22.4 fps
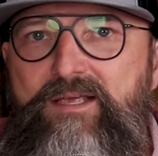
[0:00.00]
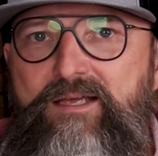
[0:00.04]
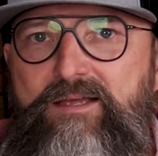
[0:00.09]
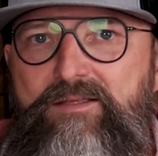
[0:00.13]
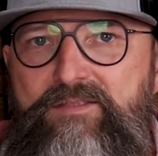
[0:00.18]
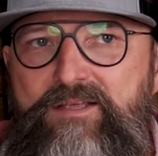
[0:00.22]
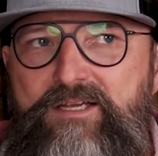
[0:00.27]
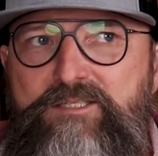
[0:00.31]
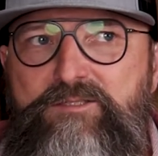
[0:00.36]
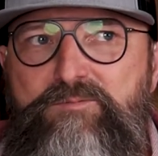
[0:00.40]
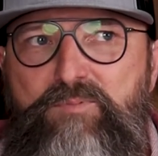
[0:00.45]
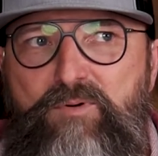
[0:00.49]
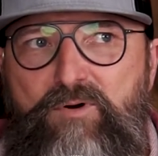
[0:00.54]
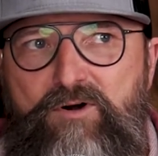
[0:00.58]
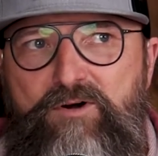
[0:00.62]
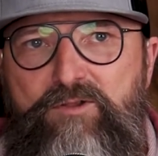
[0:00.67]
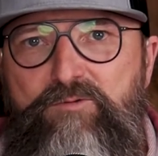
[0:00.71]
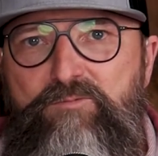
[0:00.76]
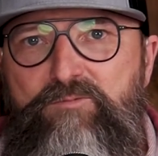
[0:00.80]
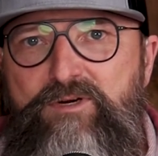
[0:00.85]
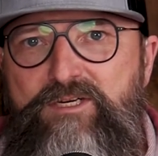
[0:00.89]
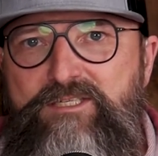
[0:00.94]
And that's part
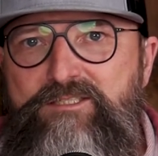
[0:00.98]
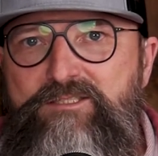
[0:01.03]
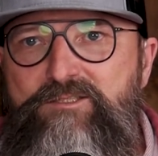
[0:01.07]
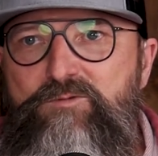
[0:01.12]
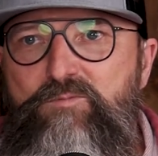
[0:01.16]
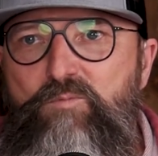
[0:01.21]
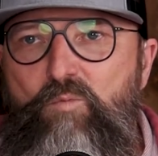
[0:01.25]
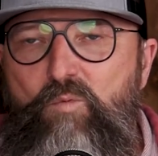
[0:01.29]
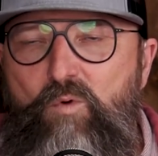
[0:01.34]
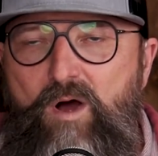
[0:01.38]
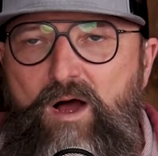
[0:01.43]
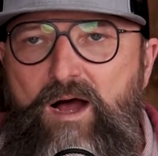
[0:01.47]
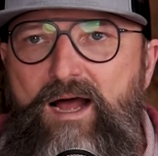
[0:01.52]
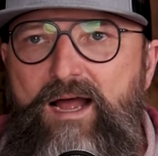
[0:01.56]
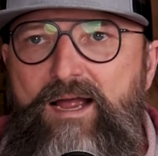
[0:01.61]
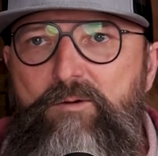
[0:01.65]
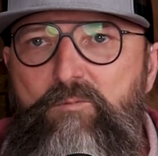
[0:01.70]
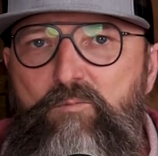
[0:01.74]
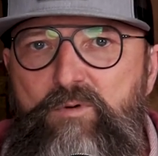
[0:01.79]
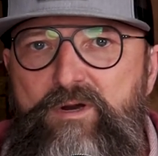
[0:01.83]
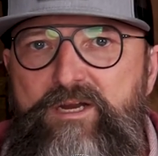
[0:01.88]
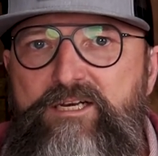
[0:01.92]
of the reasons
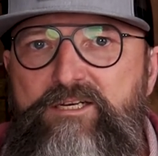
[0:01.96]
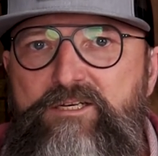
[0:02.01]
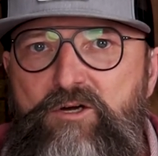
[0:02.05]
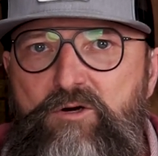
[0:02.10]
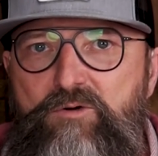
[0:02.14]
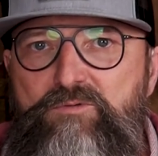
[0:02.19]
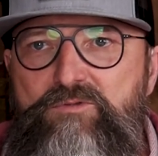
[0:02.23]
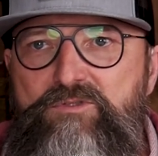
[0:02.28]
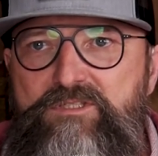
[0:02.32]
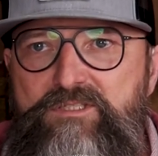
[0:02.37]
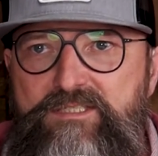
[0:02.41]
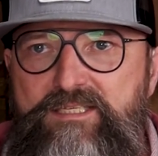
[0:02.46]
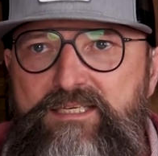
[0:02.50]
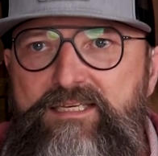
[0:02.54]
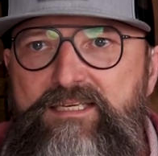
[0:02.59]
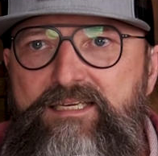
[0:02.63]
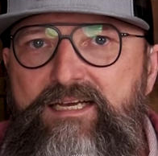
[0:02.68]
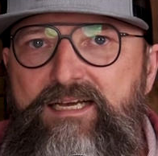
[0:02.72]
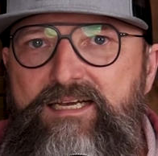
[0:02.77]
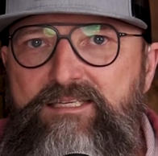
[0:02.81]
why we don't see